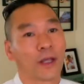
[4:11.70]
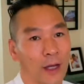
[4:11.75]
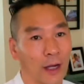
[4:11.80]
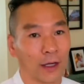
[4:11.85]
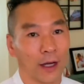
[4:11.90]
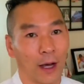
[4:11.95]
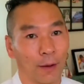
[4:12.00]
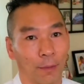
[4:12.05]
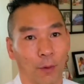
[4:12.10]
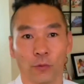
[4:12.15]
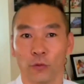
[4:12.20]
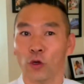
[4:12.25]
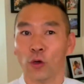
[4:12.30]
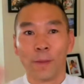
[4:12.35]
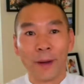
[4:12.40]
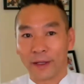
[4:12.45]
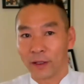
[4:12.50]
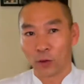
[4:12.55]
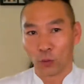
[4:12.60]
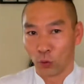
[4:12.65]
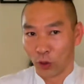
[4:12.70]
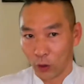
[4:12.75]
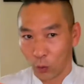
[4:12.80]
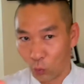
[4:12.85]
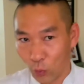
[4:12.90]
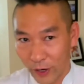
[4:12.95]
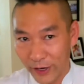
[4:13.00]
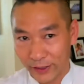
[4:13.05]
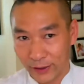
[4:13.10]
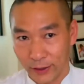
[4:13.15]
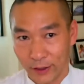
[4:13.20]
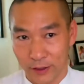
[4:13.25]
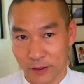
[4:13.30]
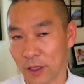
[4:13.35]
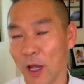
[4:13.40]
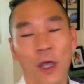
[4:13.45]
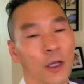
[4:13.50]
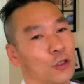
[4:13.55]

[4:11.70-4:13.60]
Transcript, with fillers: get up, no matter what way it is,